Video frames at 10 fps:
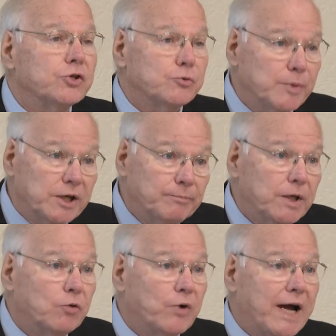it's being
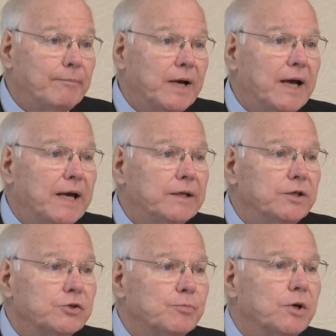built right behind
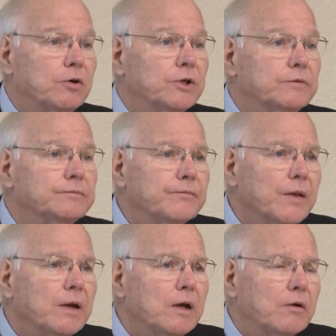his building,
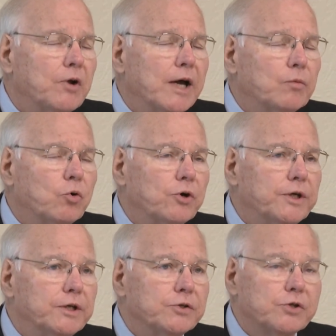right where
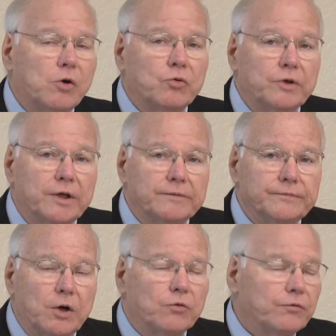he is
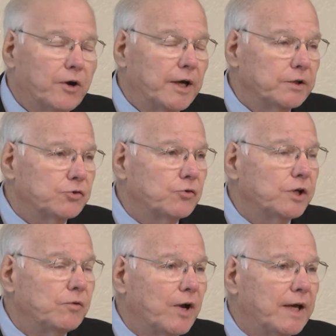on Frank
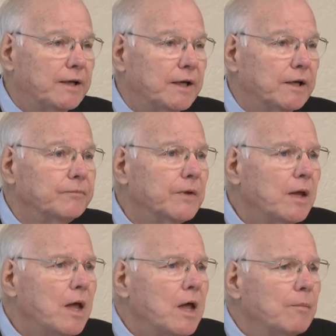Street right now.
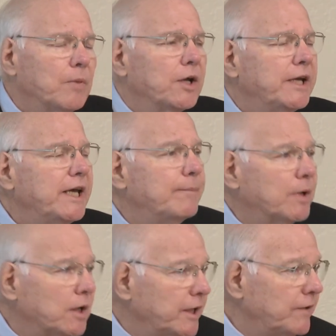But he
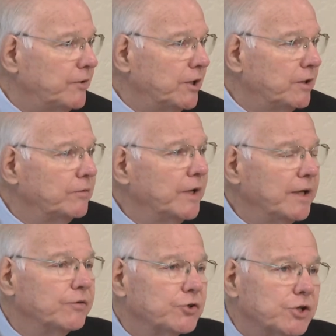believed in
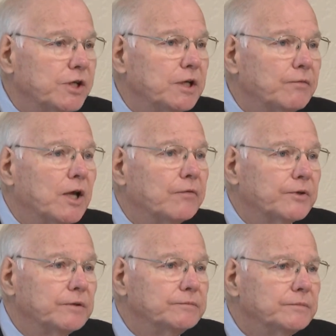the city of
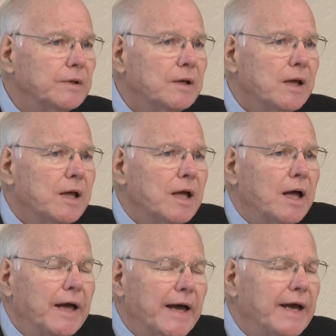Lufkin,
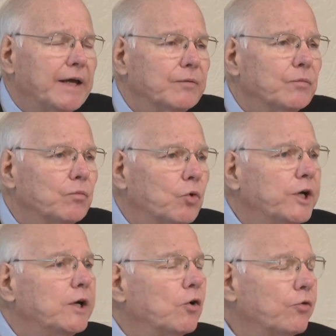and
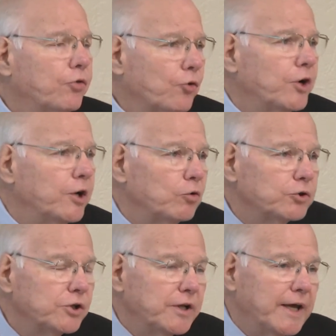we are
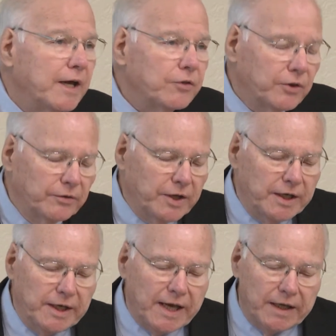thrilled to death that
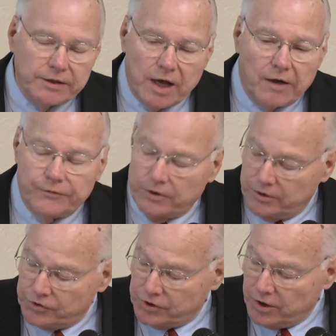he had
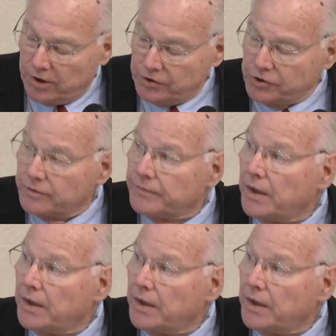confidence in us,